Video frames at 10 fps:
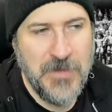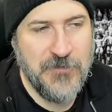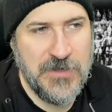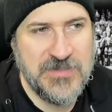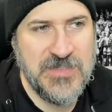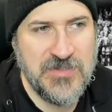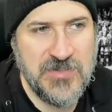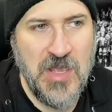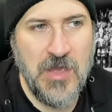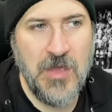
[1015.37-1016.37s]
I think this
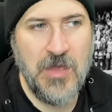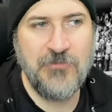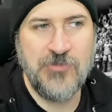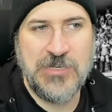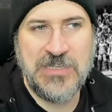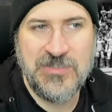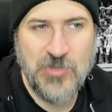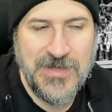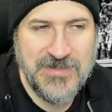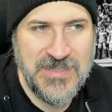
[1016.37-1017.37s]
is really
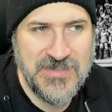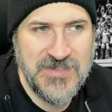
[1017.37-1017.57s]
interesting.